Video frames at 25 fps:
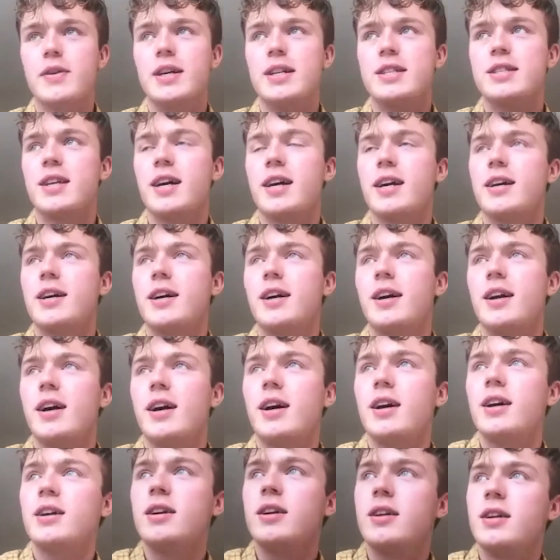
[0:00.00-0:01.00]
It's like
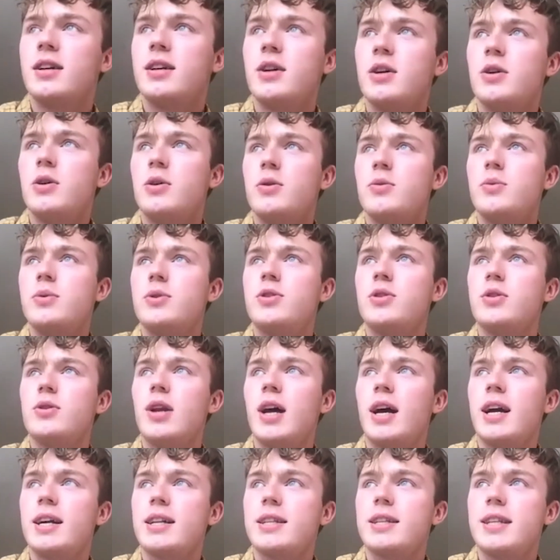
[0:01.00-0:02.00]
we do
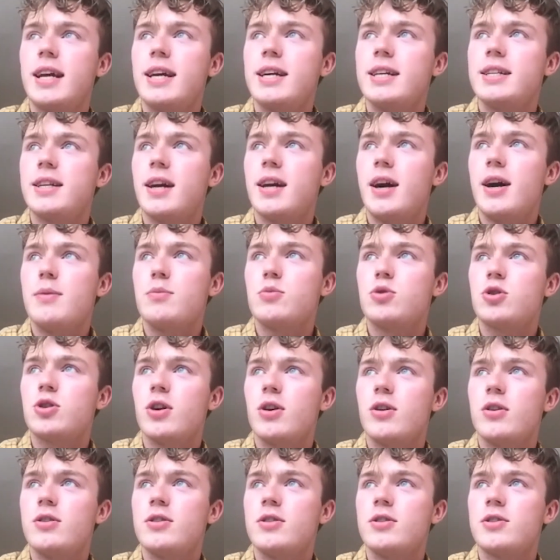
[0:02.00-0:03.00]
like daytime
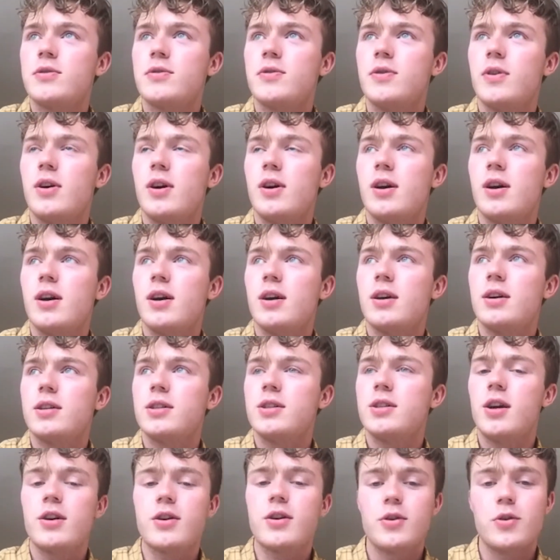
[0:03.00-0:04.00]
shows for
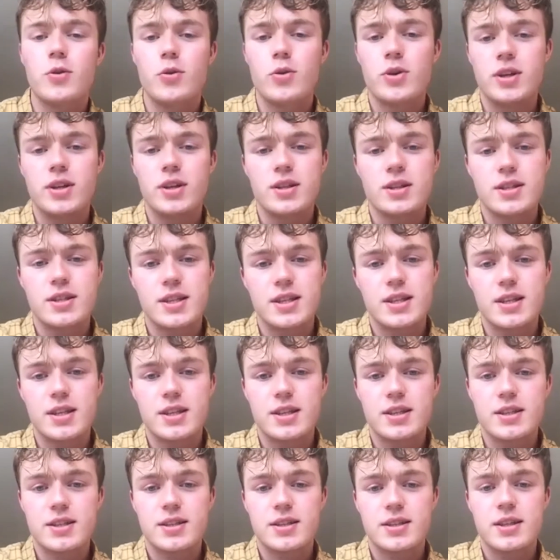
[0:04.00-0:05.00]
younger
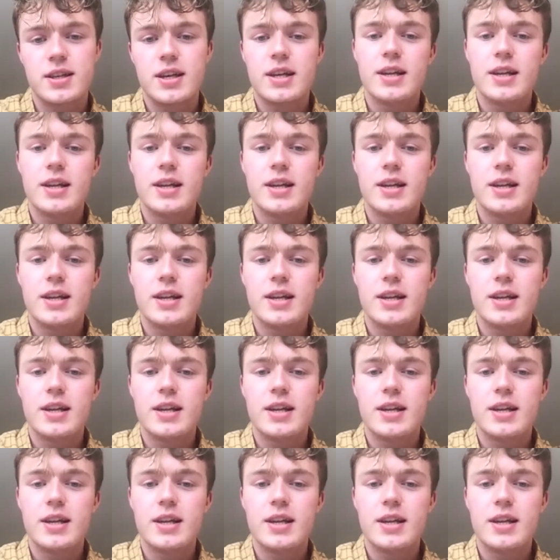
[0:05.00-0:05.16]
audiences,